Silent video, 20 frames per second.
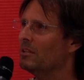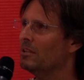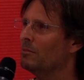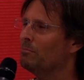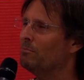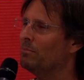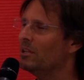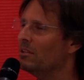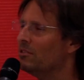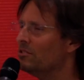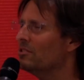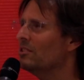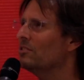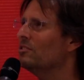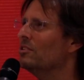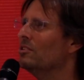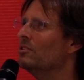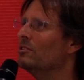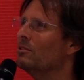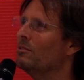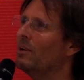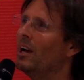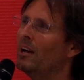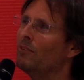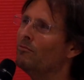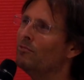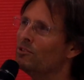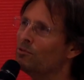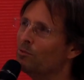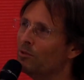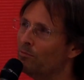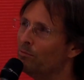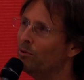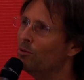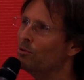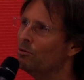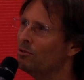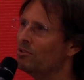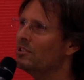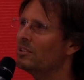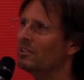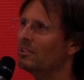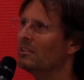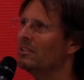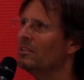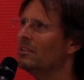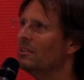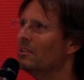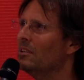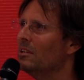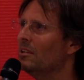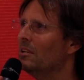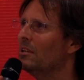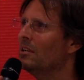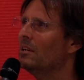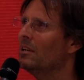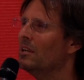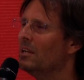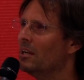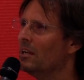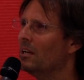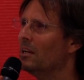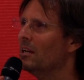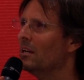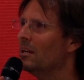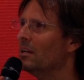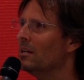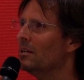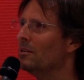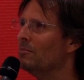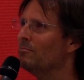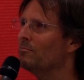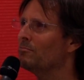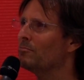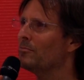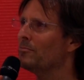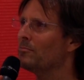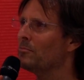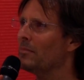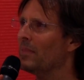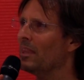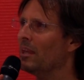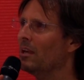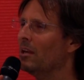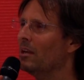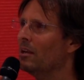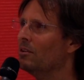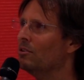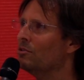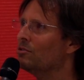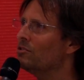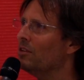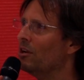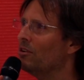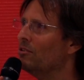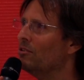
The biggest issue you have is with pausing. You're so